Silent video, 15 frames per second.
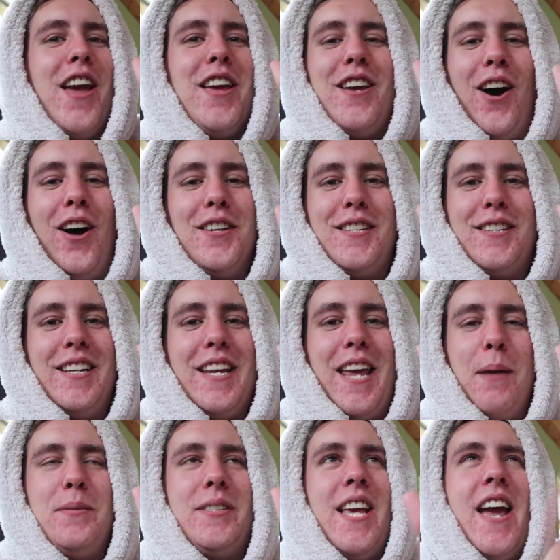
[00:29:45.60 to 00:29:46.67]
I constantly
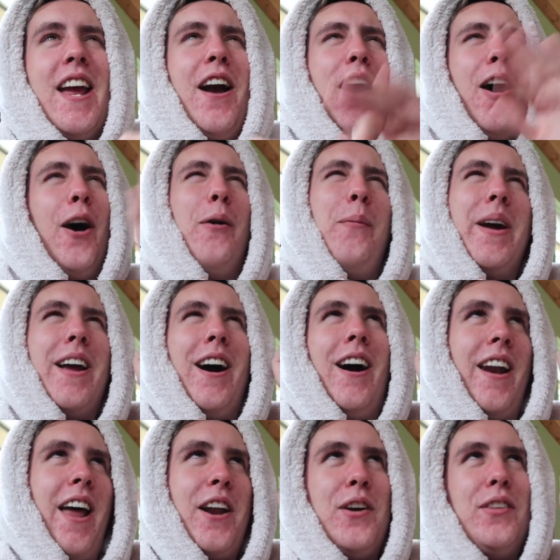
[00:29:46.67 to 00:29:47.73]
kept saying, oh my
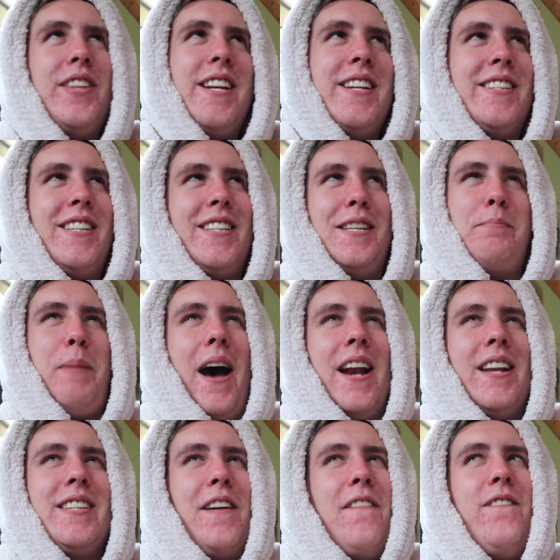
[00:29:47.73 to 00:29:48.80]
god, I don't think this is as bad
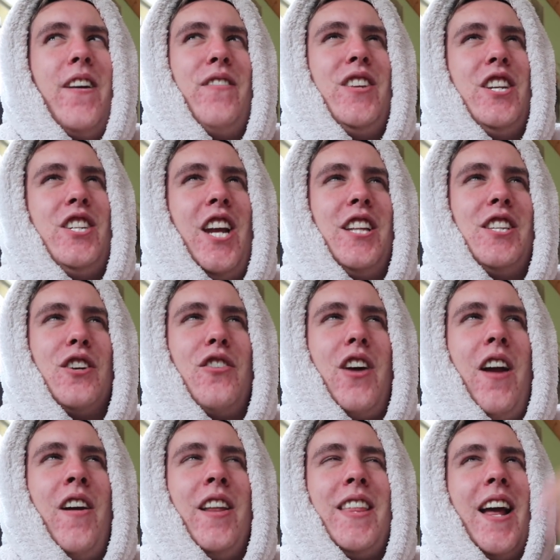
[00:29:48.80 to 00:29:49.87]
as like Fifty Shades of Grey
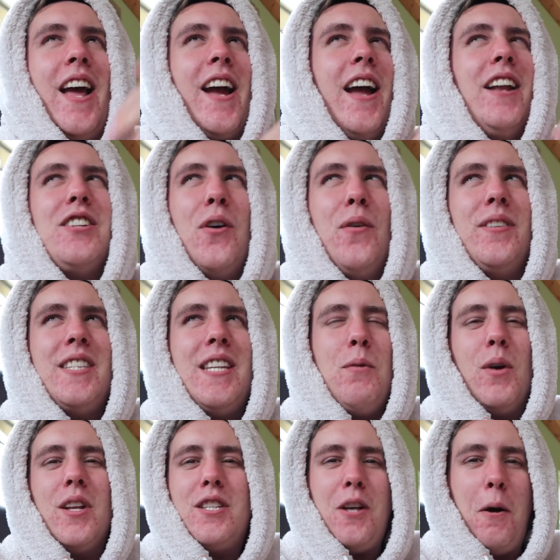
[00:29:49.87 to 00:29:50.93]
or anything. Like, I don't see
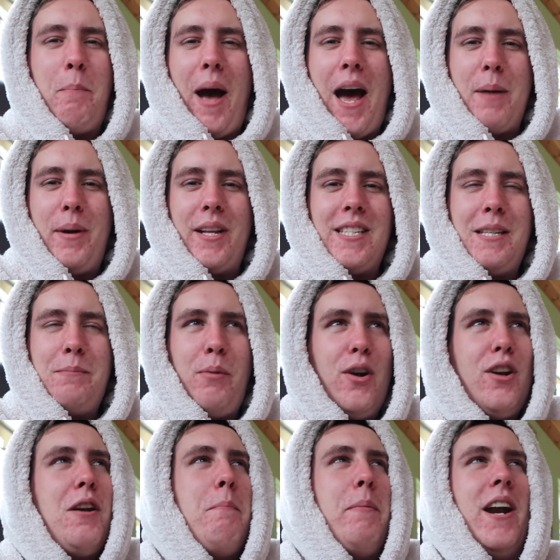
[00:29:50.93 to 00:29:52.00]
what's so bad about this
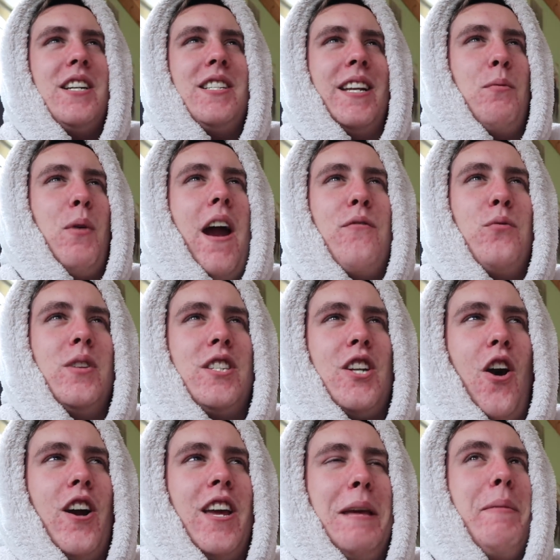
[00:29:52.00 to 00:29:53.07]
book compared to like what everyone's
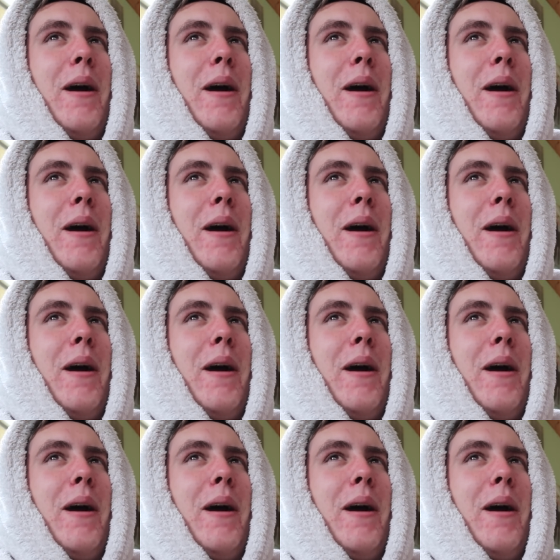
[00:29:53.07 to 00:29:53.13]
talking